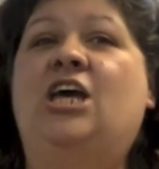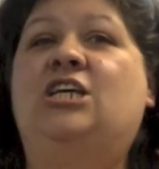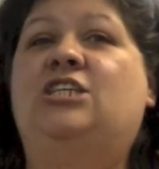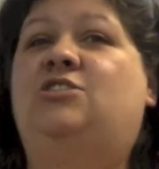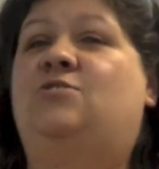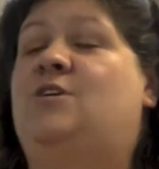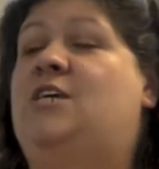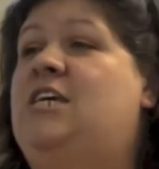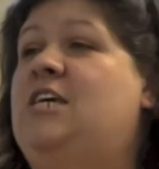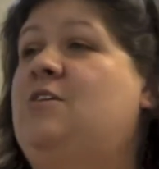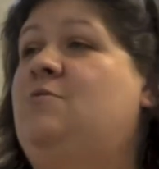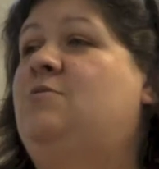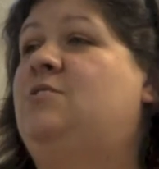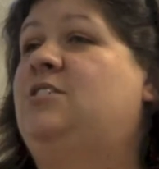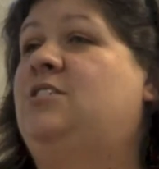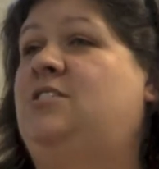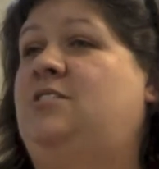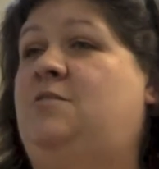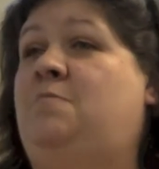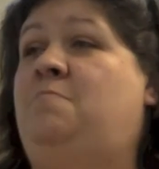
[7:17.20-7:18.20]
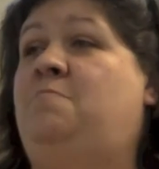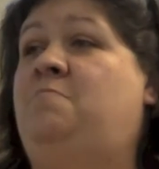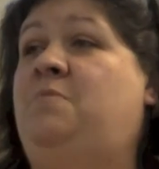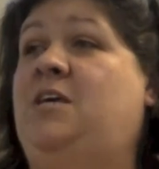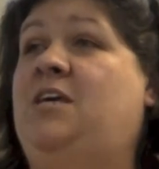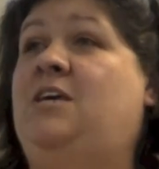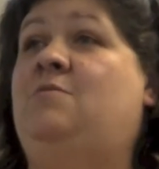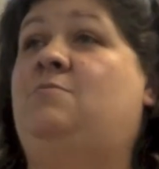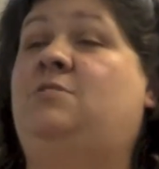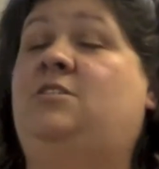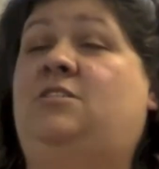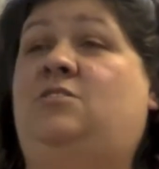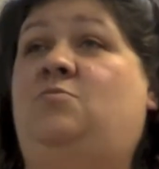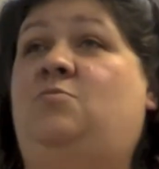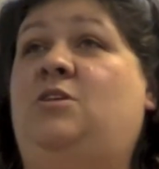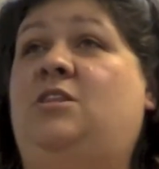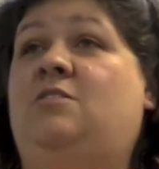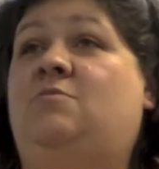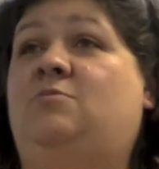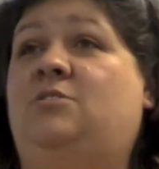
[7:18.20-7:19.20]
So he was the
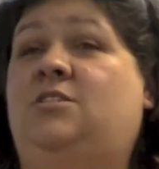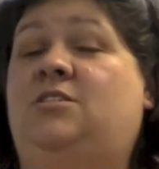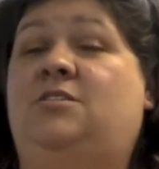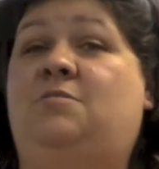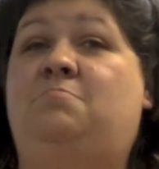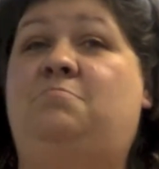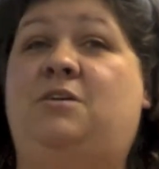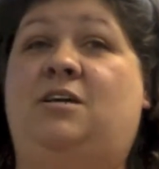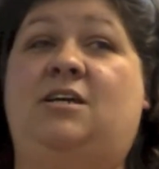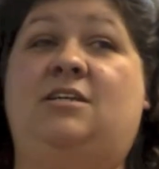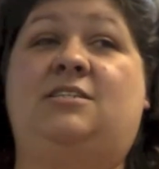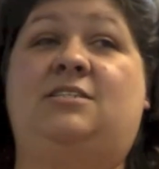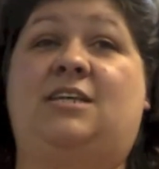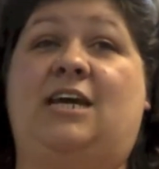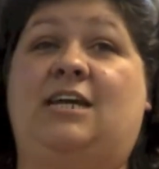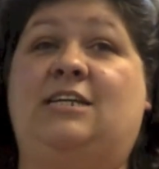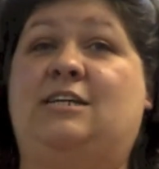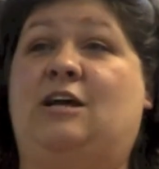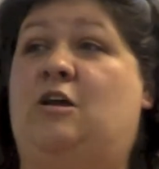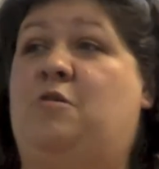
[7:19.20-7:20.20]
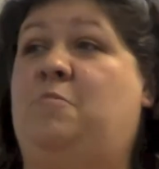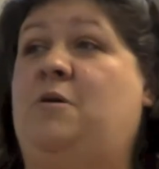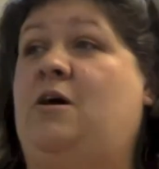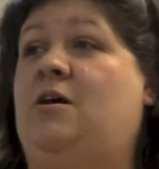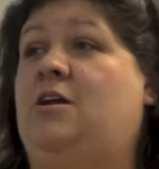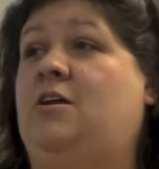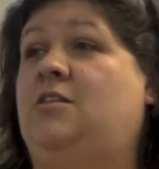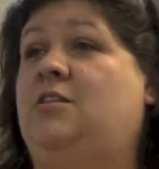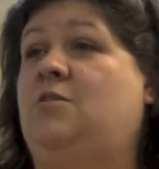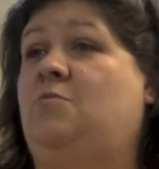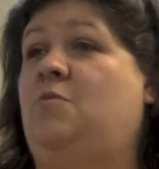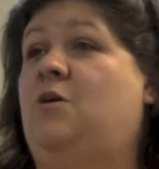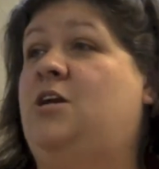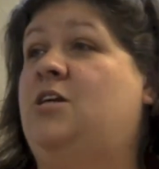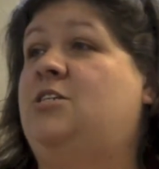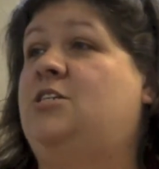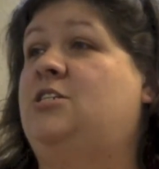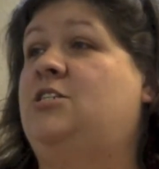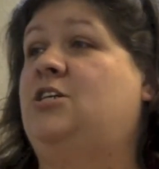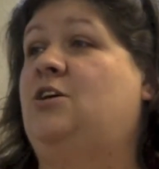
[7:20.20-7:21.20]
one that was the biggest psyched out about it, that
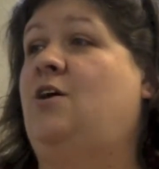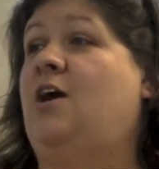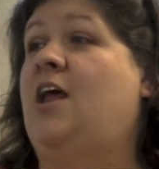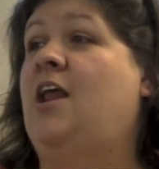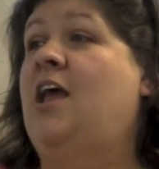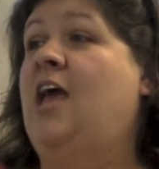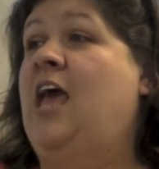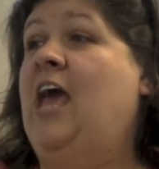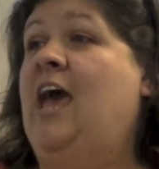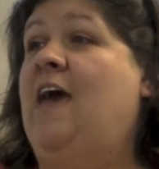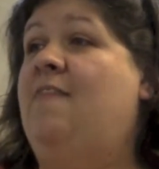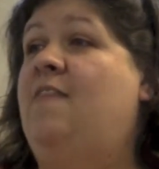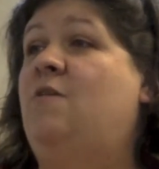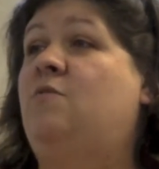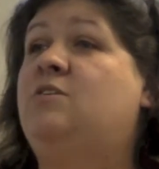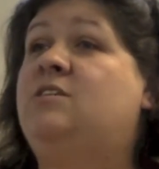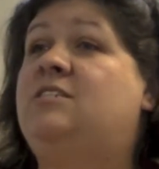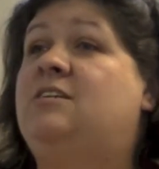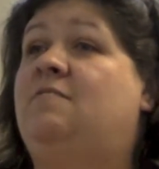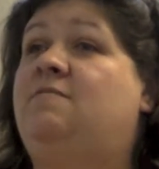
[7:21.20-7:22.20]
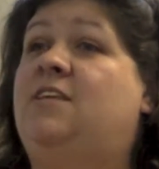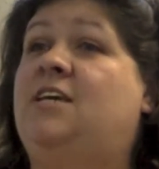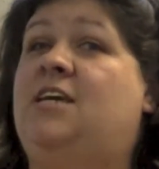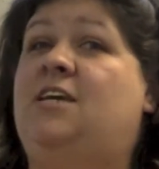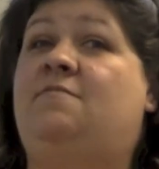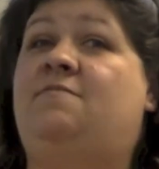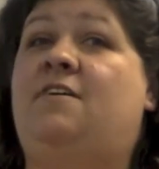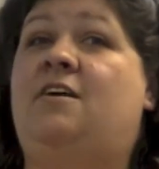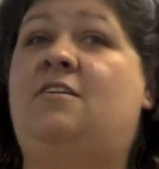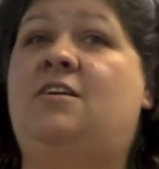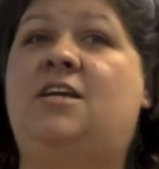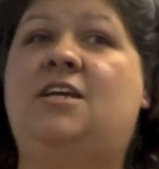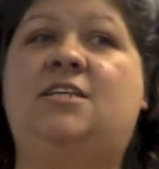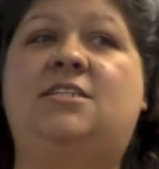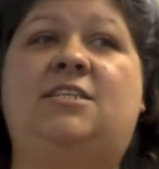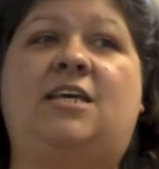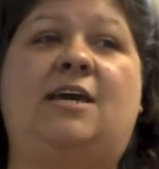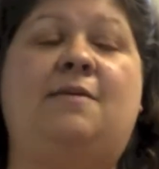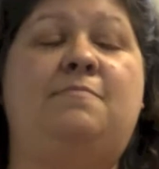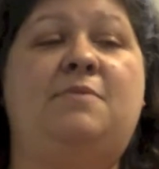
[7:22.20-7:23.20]
wanted to do it. And there was stuff that he found, and
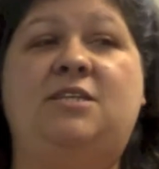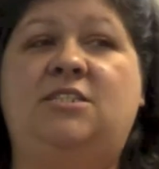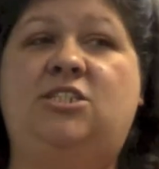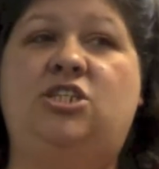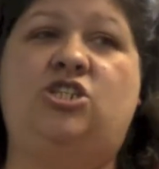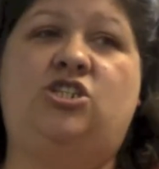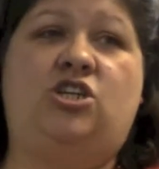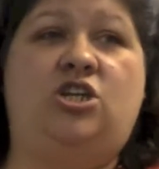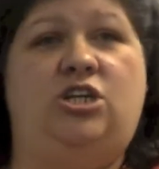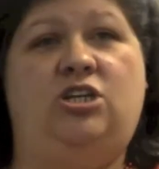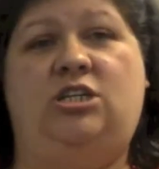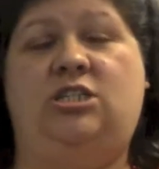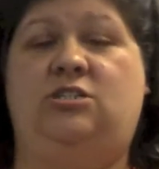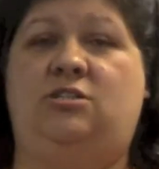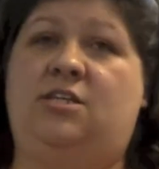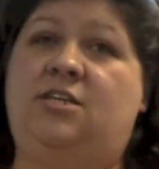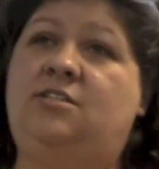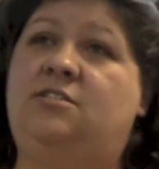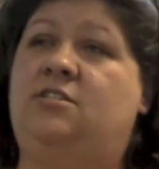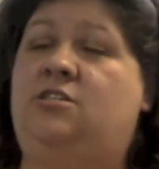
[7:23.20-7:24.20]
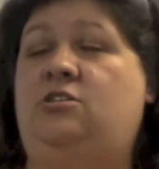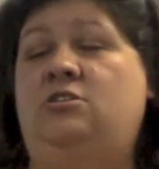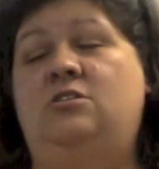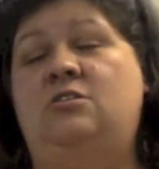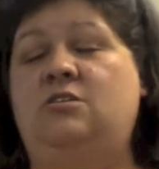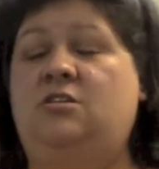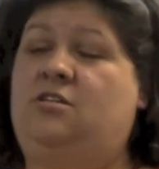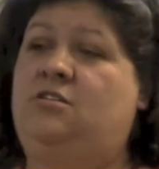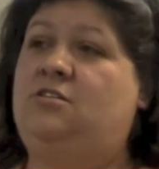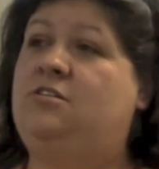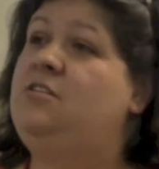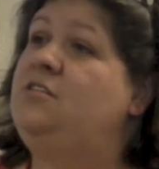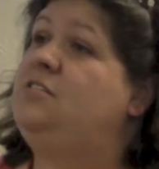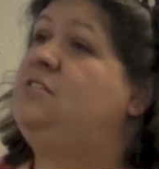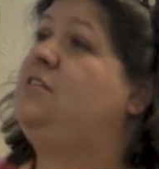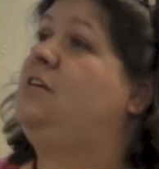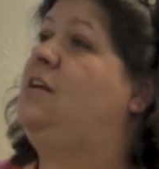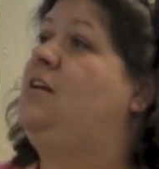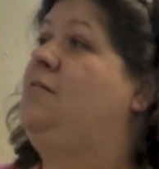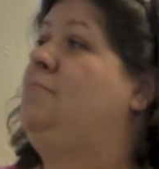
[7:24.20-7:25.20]
he's like, Miss, did you know you could do this? And you know you could do
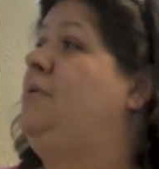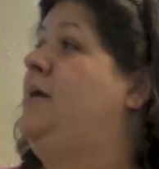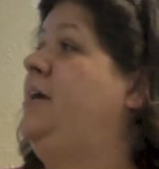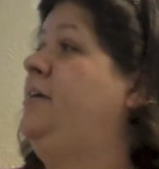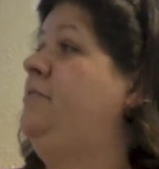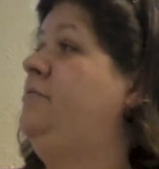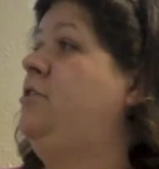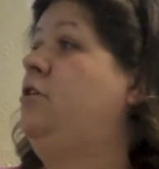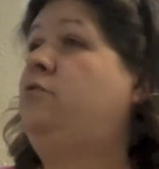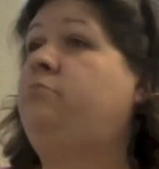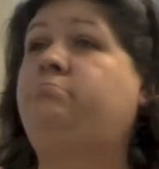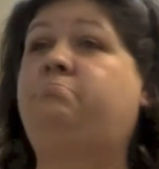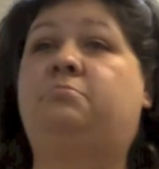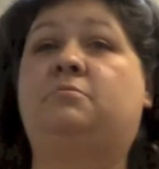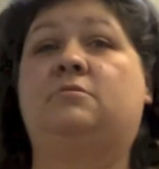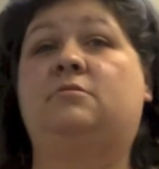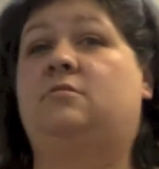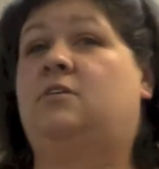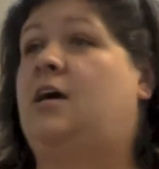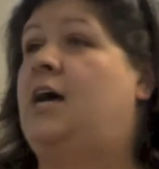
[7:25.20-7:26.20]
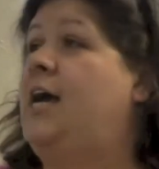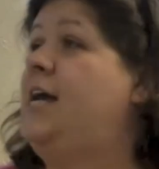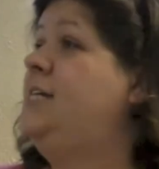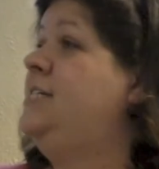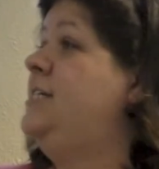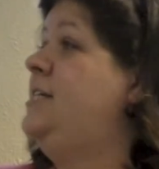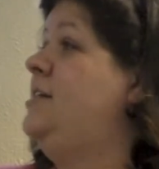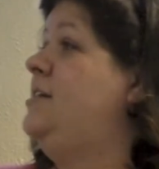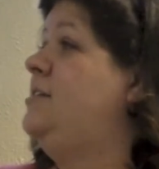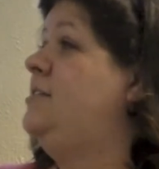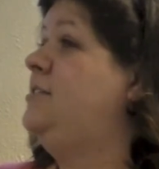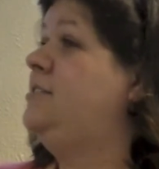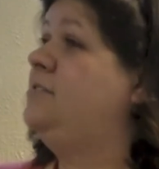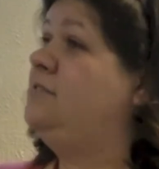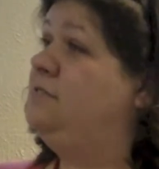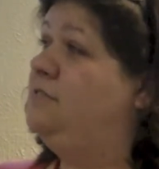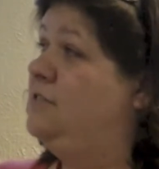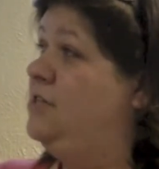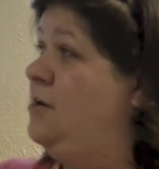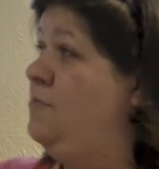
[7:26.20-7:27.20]
this? And I'm like, nope, I didn't.
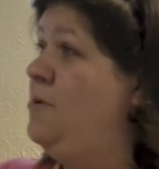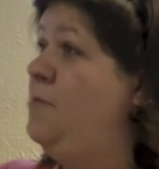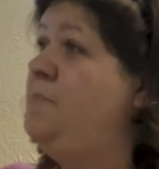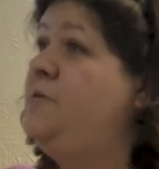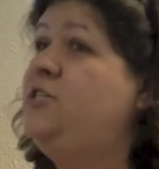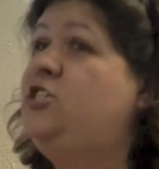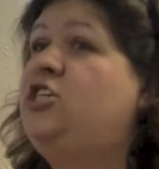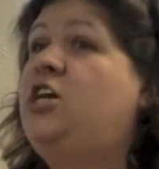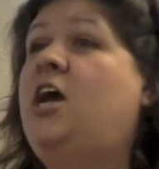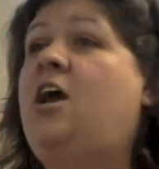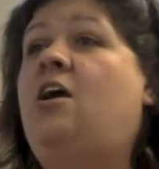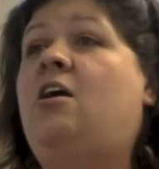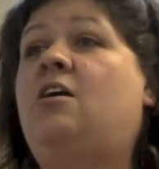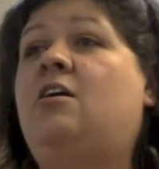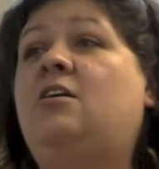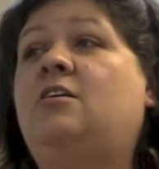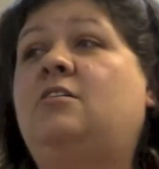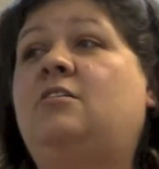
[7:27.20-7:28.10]
Come up and share.